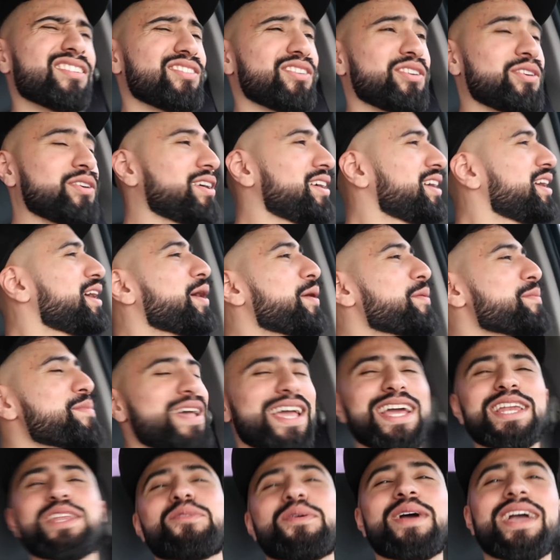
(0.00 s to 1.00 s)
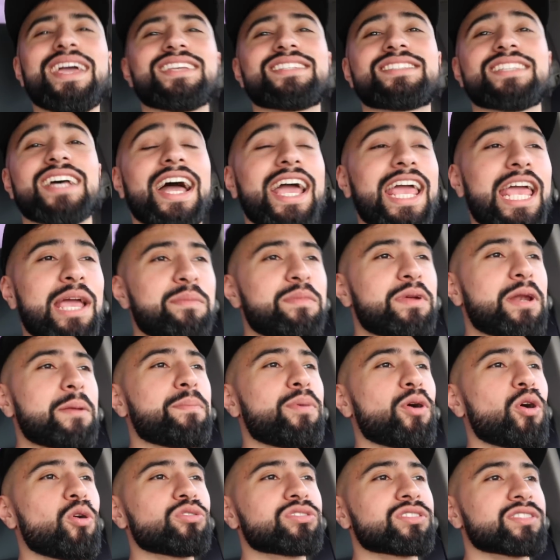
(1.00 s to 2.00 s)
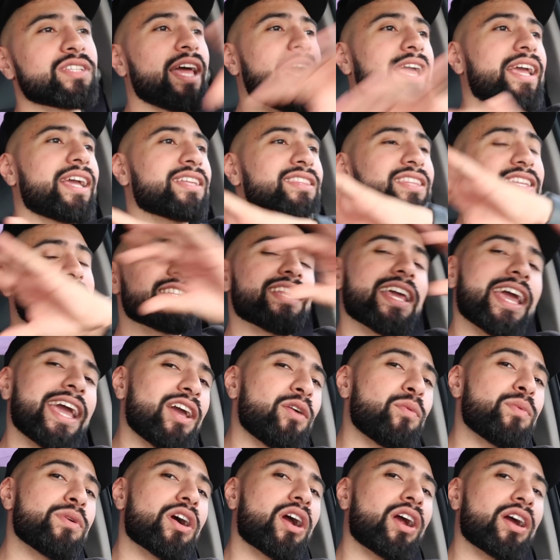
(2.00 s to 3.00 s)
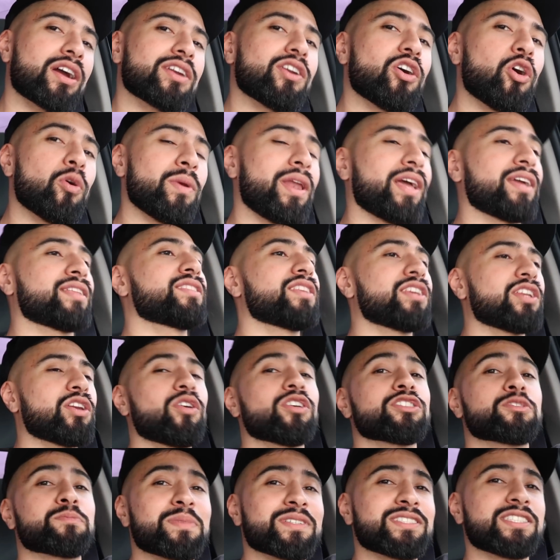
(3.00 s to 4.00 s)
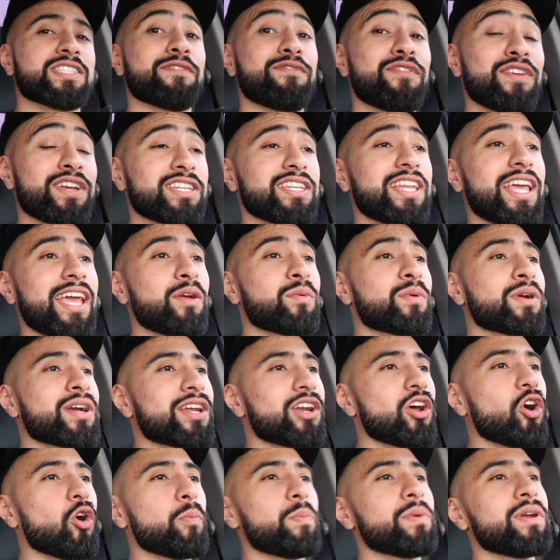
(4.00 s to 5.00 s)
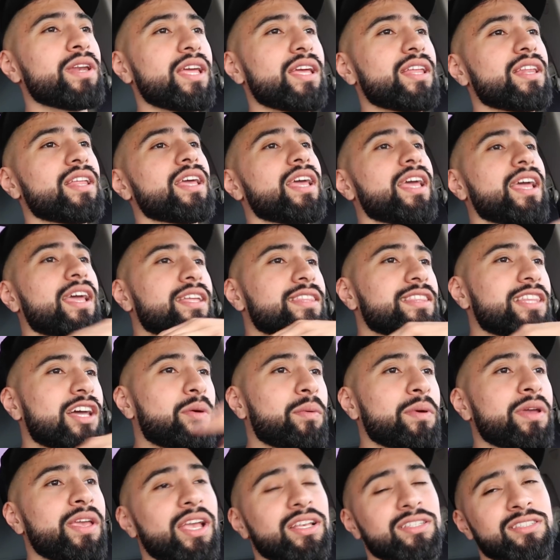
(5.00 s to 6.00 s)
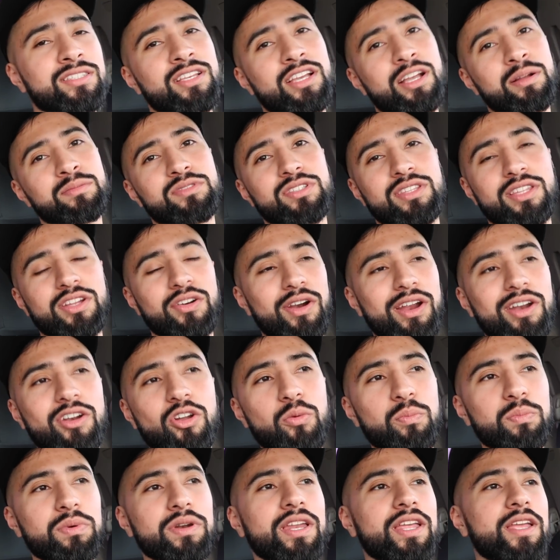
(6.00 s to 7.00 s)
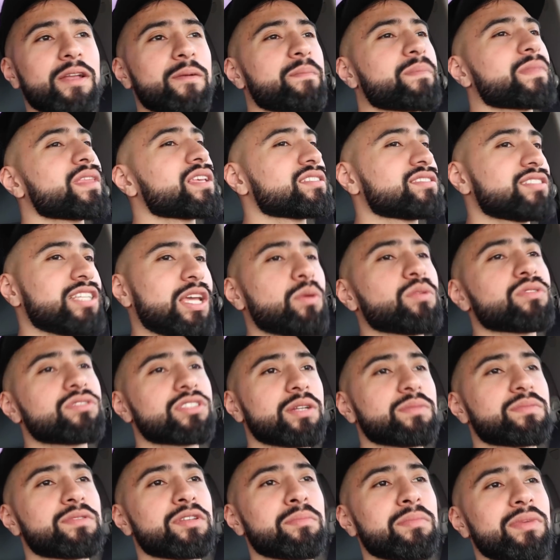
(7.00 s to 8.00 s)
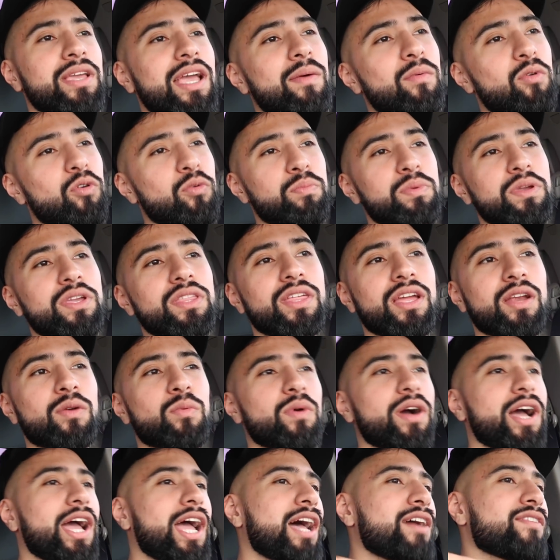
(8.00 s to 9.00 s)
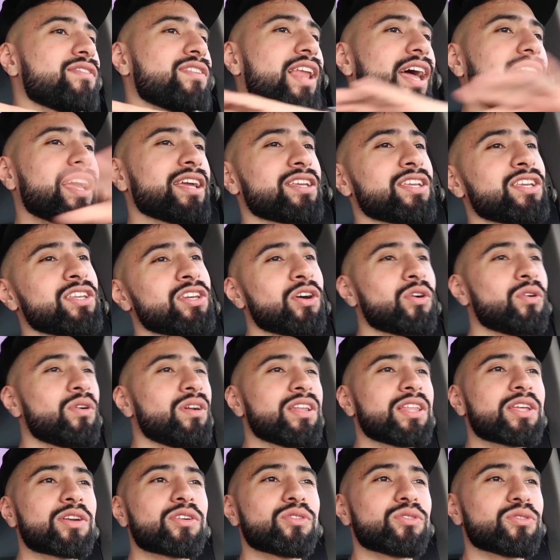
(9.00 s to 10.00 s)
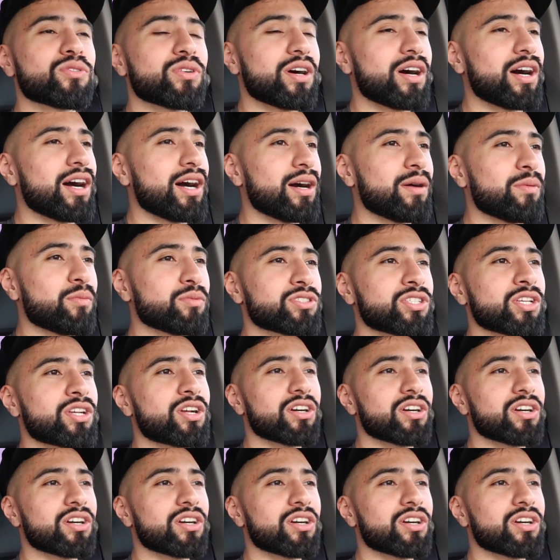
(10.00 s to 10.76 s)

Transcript: don't know. But anyways, I am gonna post like the day we are gonna, like, you know, a specific day we're gonna open it. That way you guys can come to the grand opening. Say what's up to me, I will be there. We'll have like, you know, a little, what's it